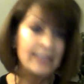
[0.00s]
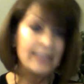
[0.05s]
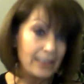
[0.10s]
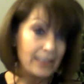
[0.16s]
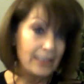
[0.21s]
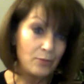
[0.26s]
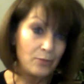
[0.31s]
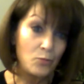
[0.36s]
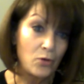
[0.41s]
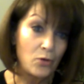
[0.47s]

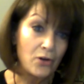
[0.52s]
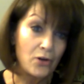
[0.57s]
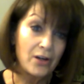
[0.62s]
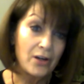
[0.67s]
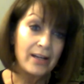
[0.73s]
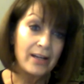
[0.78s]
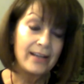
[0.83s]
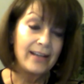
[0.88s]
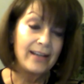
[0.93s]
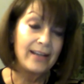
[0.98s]
didn't
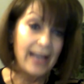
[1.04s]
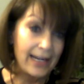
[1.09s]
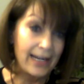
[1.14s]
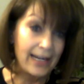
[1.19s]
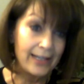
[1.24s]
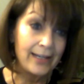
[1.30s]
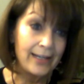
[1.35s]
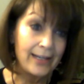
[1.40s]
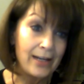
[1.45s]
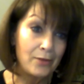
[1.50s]
work,
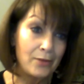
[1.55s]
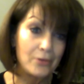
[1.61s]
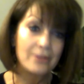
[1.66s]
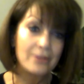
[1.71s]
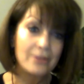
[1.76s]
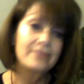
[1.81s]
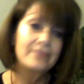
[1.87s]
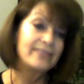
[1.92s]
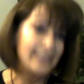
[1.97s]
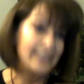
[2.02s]
added
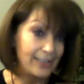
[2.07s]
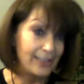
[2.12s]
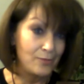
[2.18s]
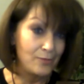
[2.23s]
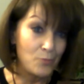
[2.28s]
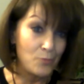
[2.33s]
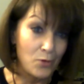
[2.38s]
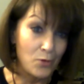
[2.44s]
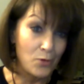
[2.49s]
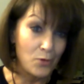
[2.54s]
another,
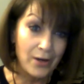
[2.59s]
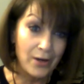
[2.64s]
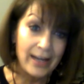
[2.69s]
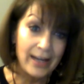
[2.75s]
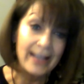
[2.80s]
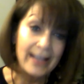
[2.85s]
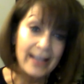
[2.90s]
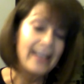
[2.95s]
didn't work,